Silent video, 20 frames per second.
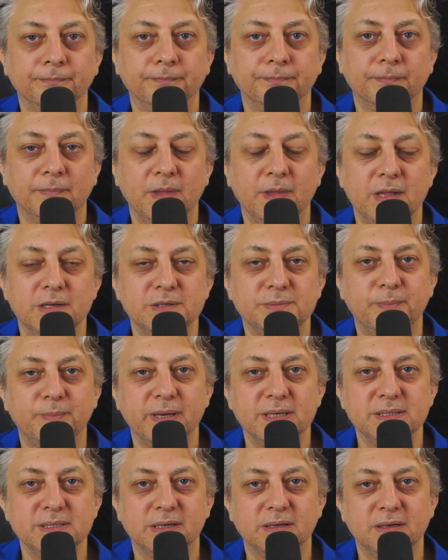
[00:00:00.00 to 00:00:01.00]
That's
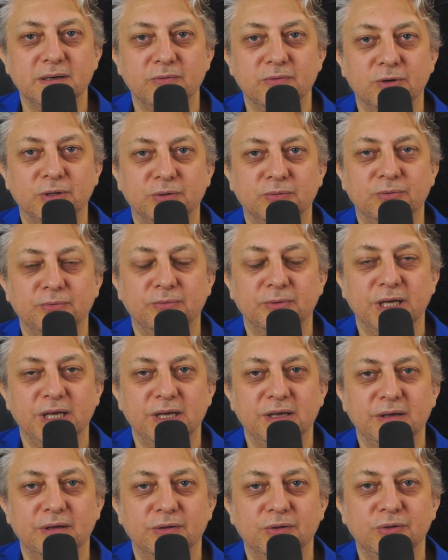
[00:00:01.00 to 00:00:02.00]
basically what
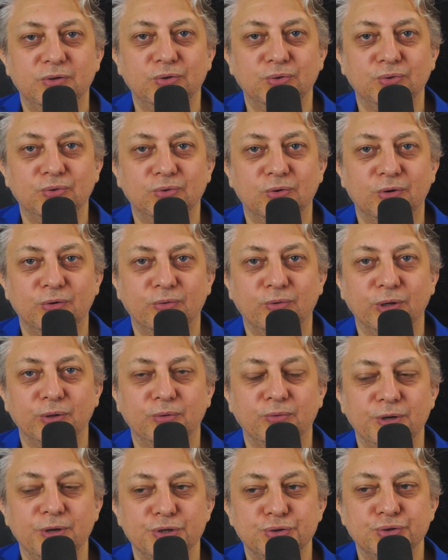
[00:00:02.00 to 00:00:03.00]
we do or what
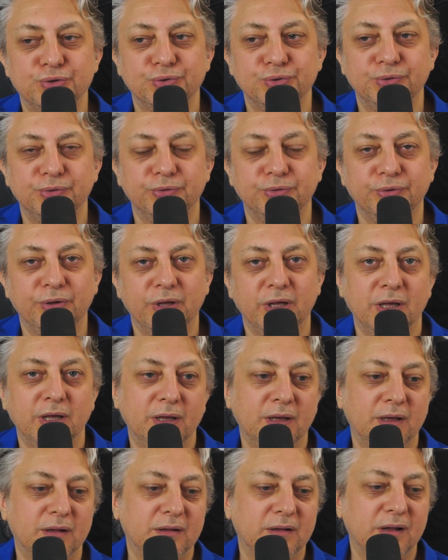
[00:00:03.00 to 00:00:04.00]
we should do.
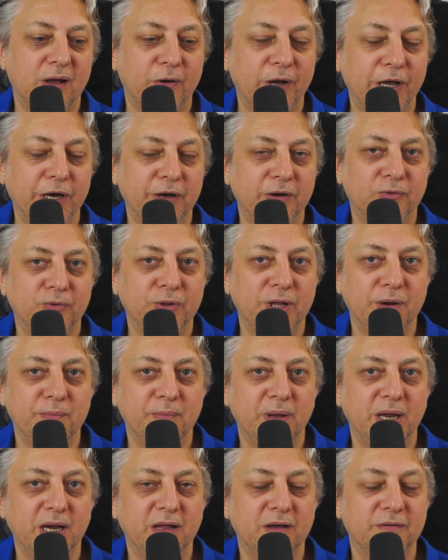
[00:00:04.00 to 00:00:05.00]
Now, I know that
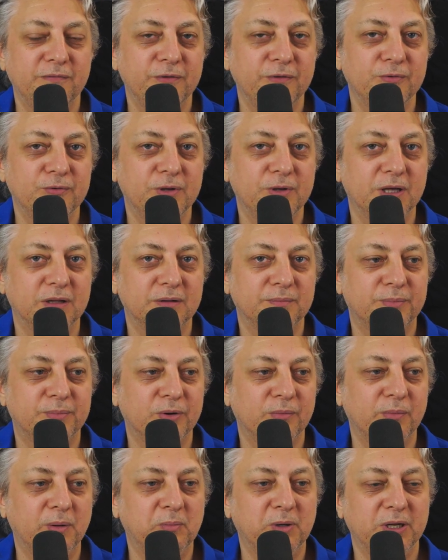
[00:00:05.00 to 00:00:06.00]
many of you get
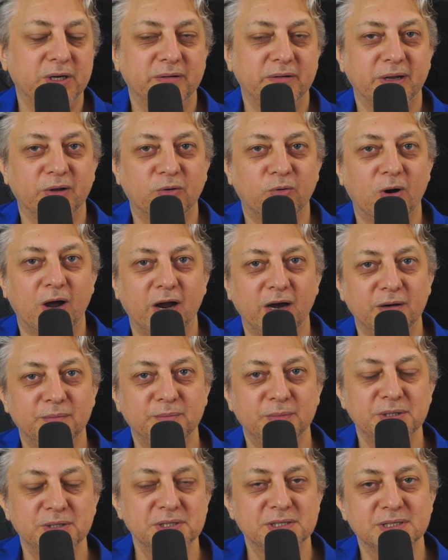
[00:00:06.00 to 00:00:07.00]
probably
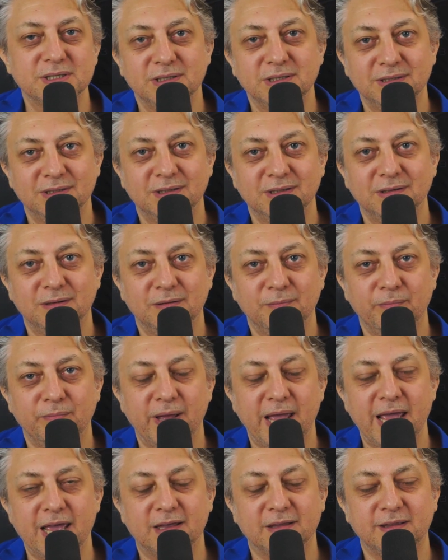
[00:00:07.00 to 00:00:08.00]
requirements
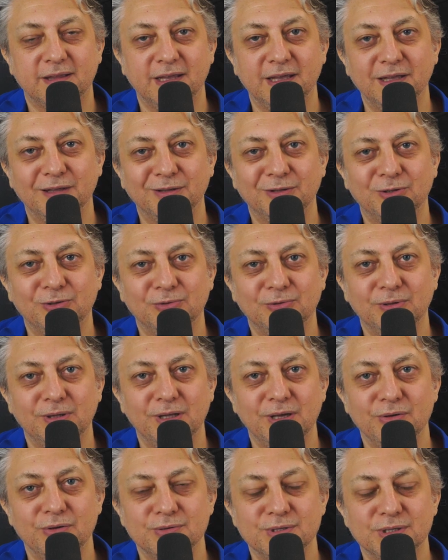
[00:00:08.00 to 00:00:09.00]
baked into the
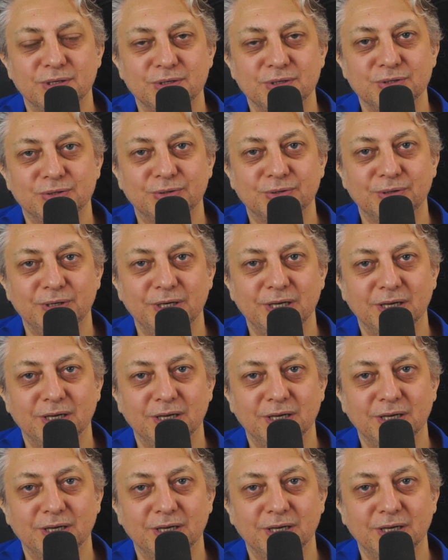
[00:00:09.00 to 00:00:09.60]
user story,